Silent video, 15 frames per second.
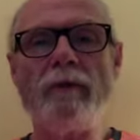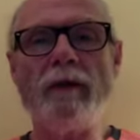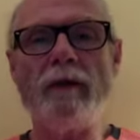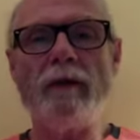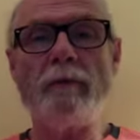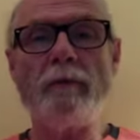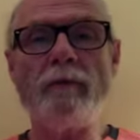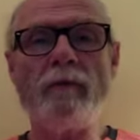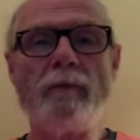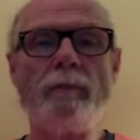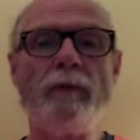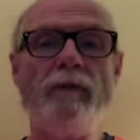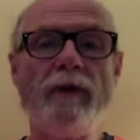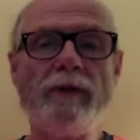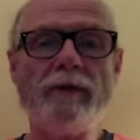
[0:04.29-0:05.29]
I'm a
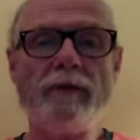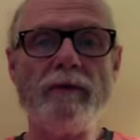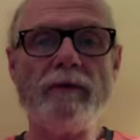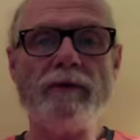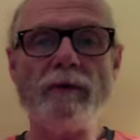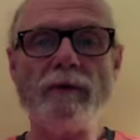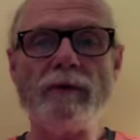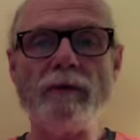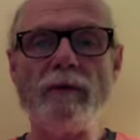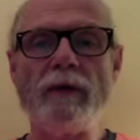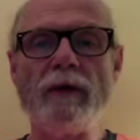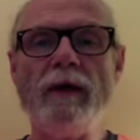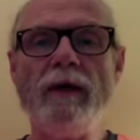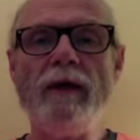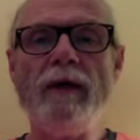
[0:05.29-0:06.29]
professor of social work,